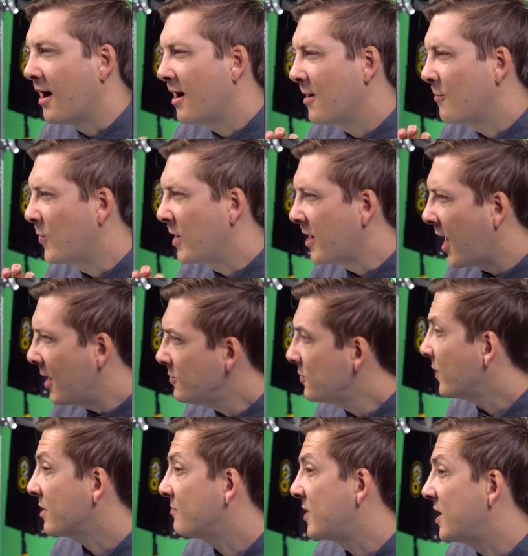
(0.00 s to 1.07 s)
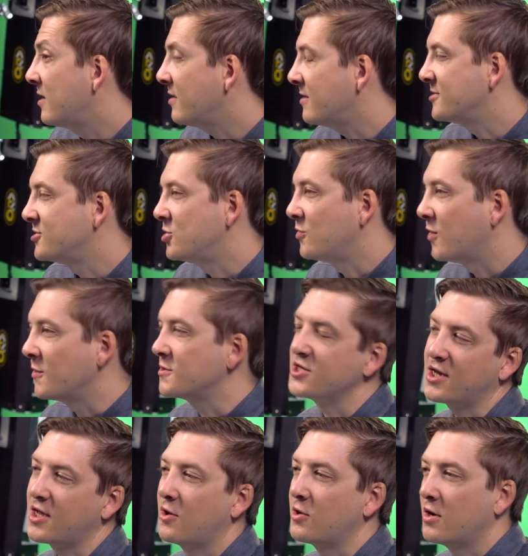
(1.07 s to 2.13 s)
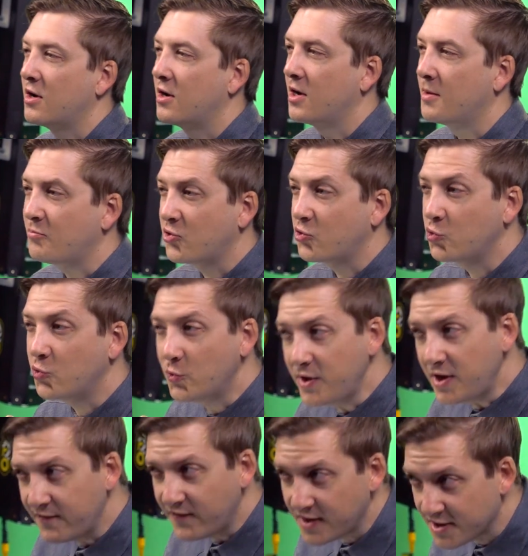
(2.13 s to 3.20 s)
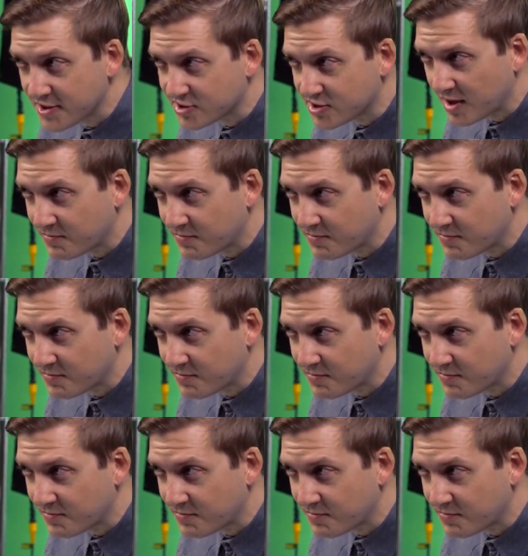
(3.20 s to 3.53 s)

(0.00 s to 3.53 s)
Uh, what I would recommend is you go check out a previous